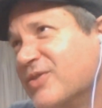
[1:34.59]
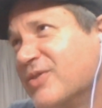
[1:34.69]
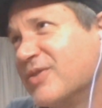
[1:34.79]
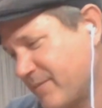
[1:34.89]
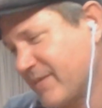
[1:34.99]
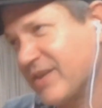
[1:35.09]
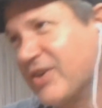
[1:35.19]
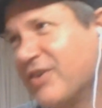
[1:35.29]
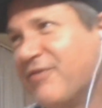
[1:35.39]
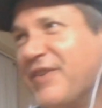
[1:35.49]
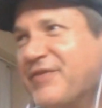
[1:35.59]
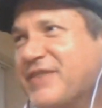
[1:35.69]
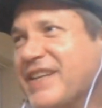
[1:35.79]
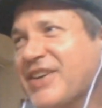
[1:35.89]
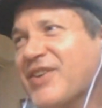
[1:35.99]

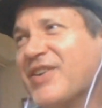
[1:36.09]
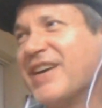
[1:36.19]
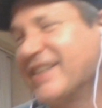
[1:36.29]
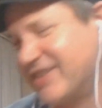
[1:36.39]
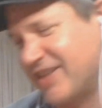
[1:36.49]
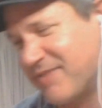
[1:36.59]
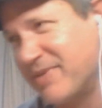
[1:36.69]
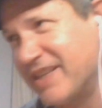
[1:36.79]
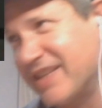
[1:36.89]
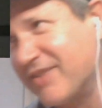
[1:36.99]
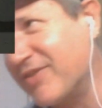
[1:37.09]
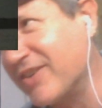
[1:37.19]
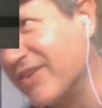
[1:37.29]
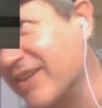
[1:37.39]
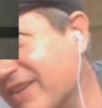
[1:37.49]
1959, so they've been there
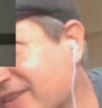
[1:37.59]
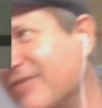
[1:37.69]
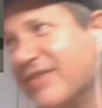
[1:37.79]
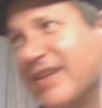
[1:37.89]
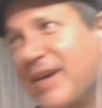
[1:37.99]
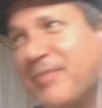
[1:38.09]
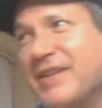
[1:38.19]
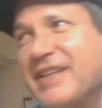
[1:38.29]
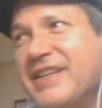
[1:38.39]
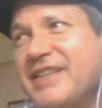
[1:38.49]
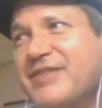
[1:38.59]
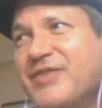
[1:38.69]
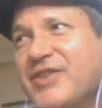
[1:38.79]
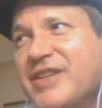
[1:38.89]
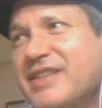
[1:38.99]
for a couple of years,
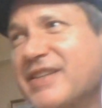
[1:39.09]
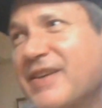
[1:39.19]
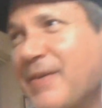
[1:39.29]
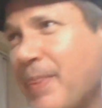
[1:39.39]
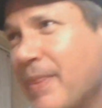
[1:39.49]
Fizz.